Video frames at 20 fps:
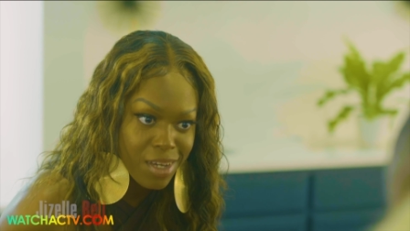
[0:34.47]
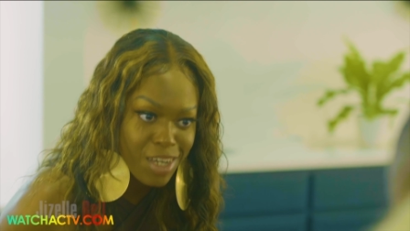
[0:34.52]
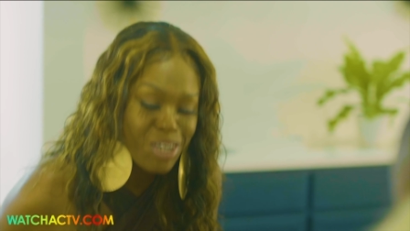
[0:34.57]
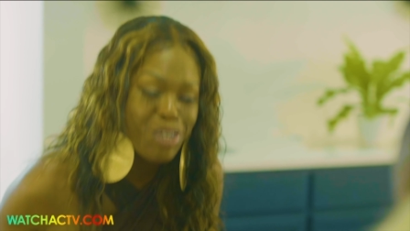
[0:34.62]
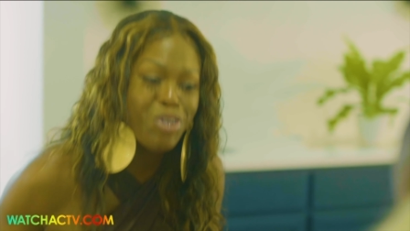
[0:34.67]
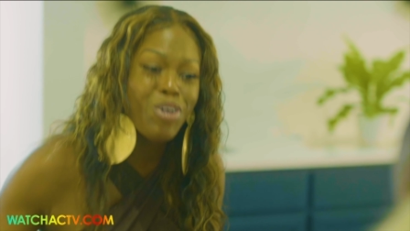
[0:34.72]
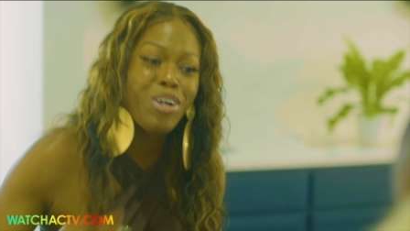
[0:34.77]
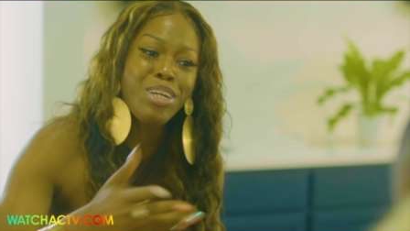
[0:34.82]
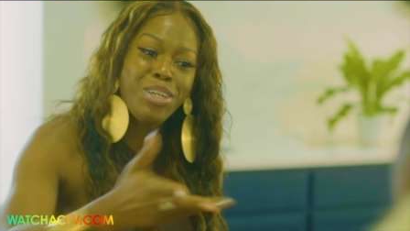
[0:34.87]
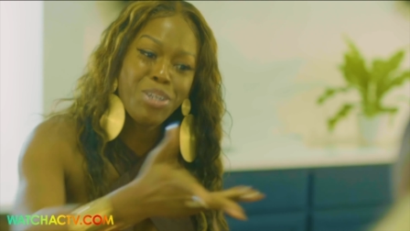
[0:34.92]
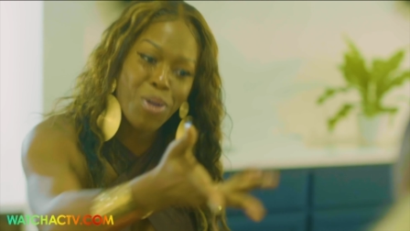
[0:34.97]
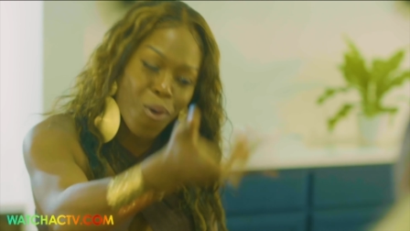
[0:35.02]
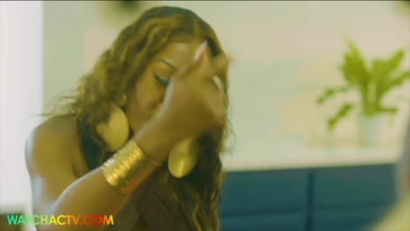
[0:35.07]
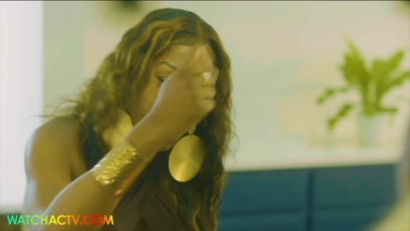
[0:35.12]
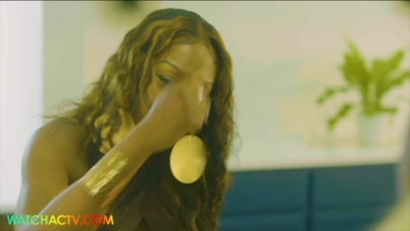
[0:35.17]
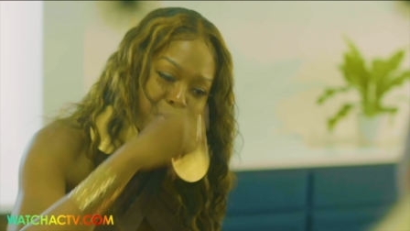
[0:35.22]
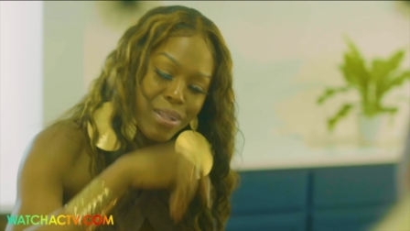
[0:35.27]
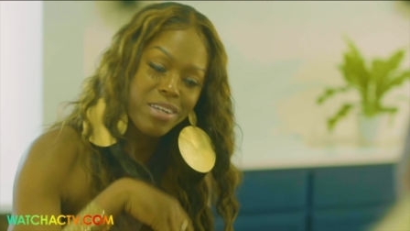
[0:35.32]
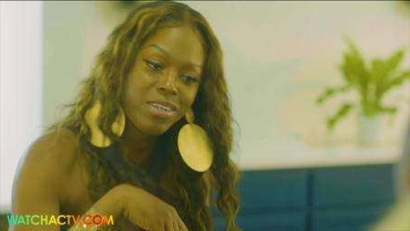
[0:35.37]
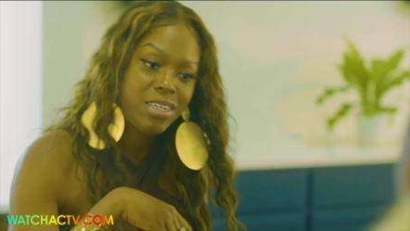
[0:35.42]
You're a
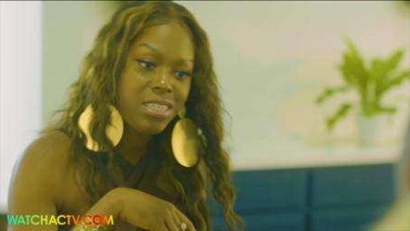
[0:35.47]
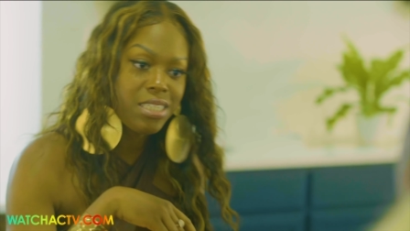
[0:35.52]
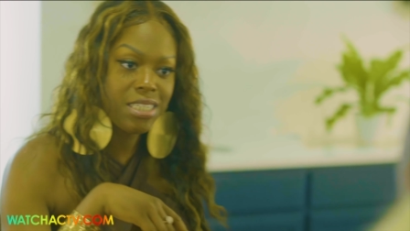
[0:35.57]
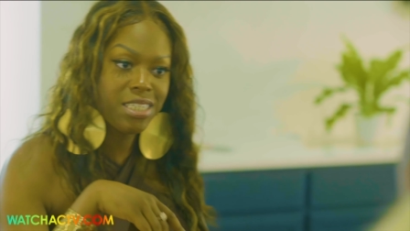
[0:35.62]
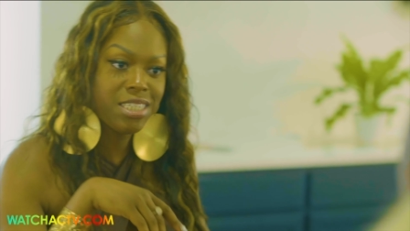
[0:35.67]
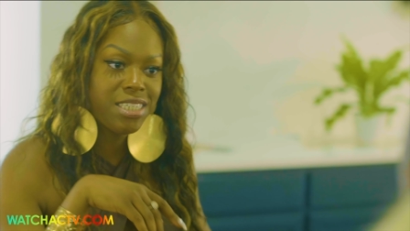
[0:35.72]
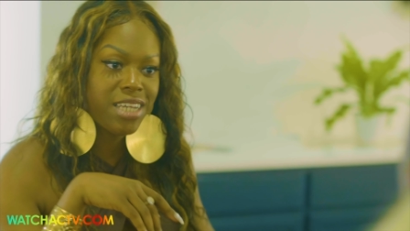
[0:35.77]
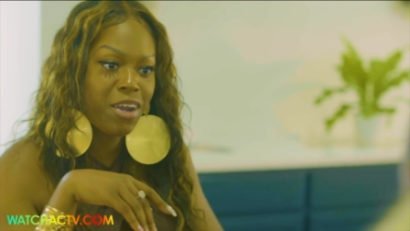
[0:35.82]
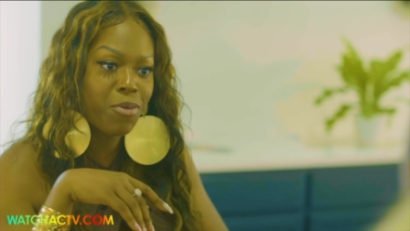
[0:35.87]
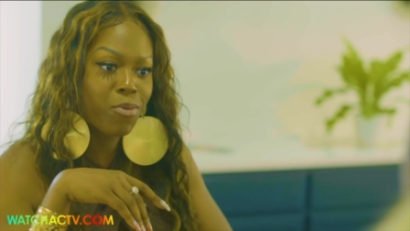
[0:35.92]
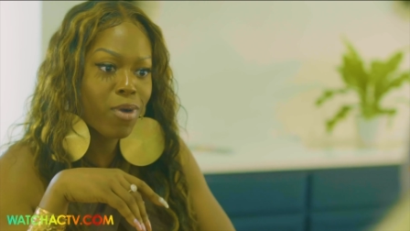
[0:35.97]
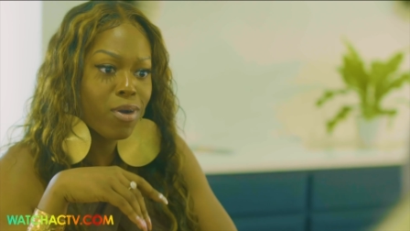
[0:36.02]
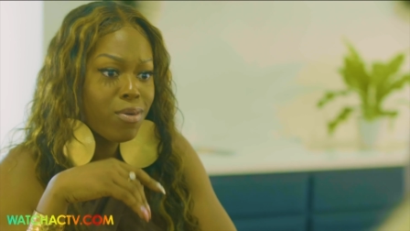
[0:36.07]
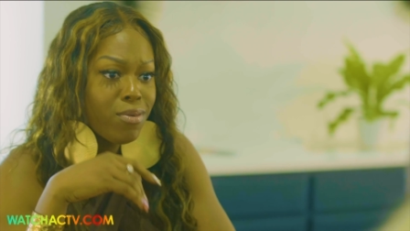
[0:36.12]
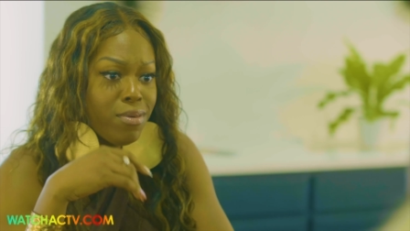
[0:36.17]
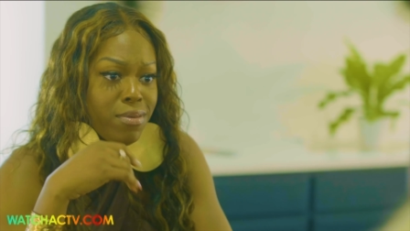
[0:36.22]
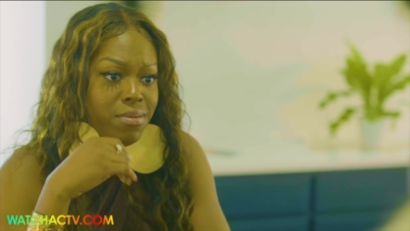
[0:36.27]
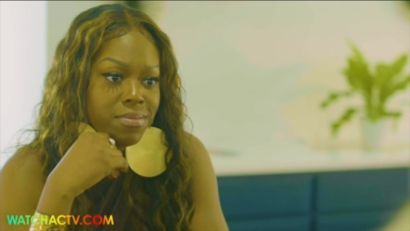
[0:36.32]
dope lyricist, J. Rome.